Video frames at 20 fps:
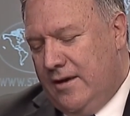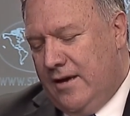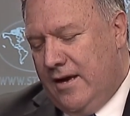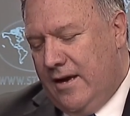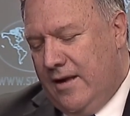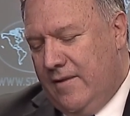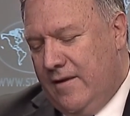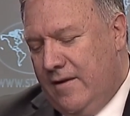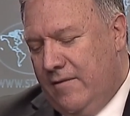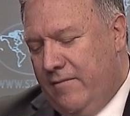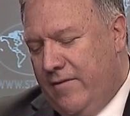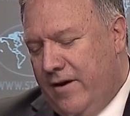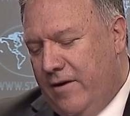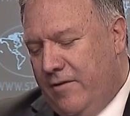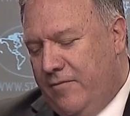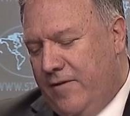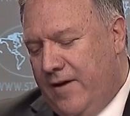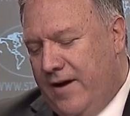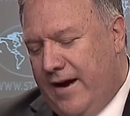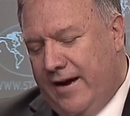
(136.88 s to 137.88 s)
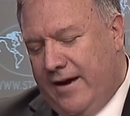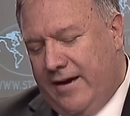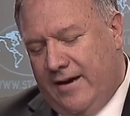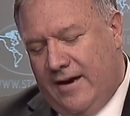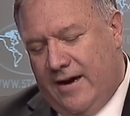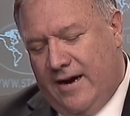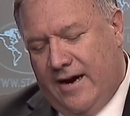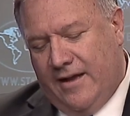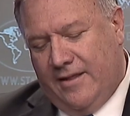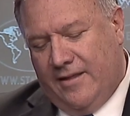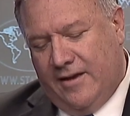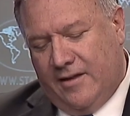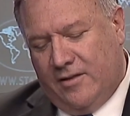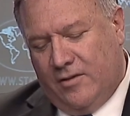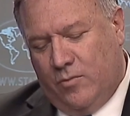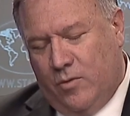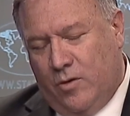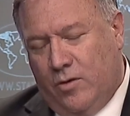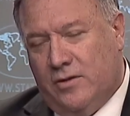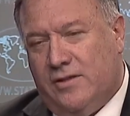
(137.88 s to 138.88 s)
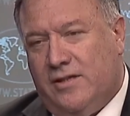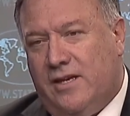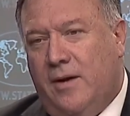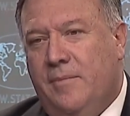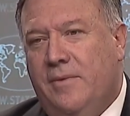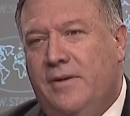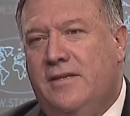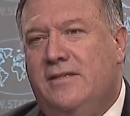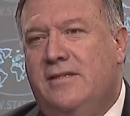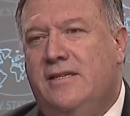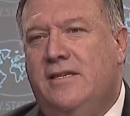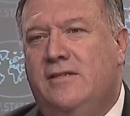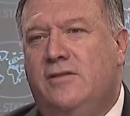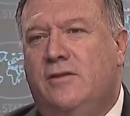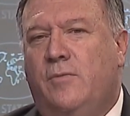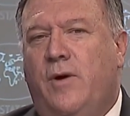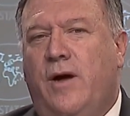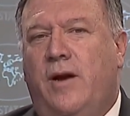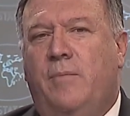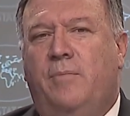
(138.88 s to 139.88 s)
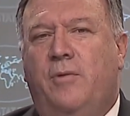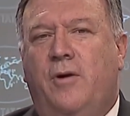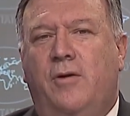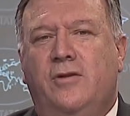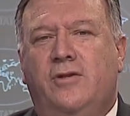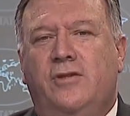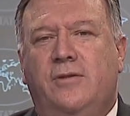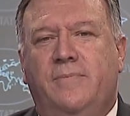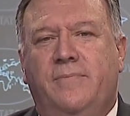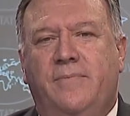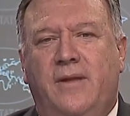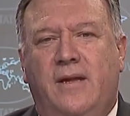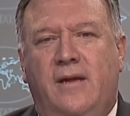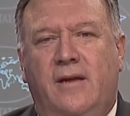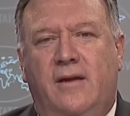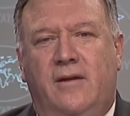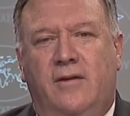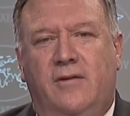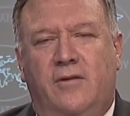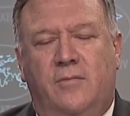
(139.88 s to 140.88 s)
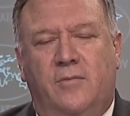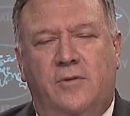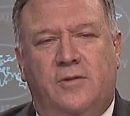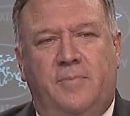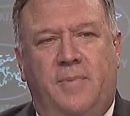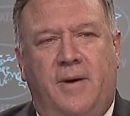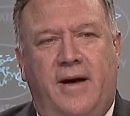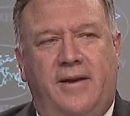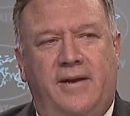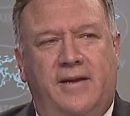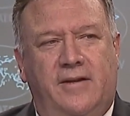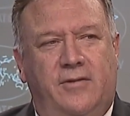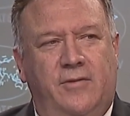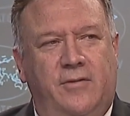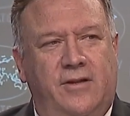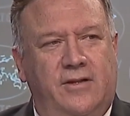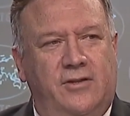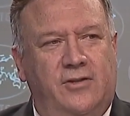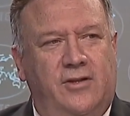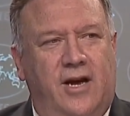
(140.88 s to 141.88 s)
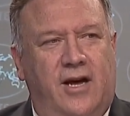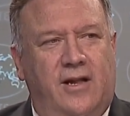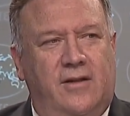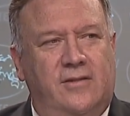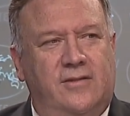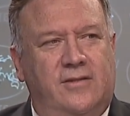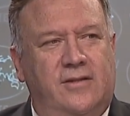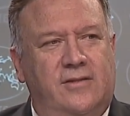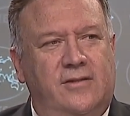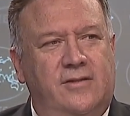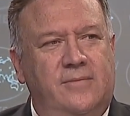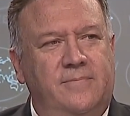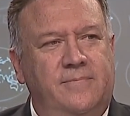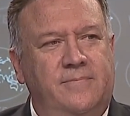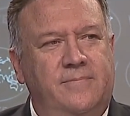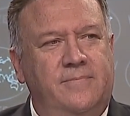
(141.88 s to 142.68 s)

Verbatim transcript: and then verify, I think the world is coming to see is the right approach to responding to these challenges.